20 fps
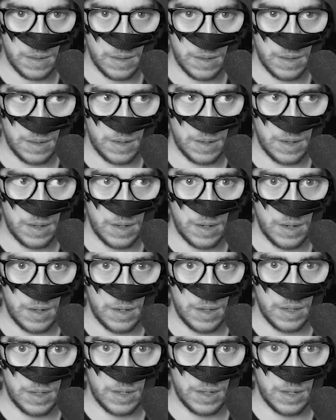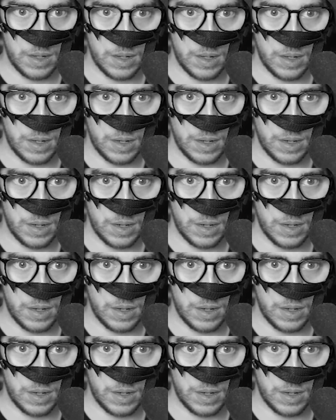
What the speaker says: (no one is talking)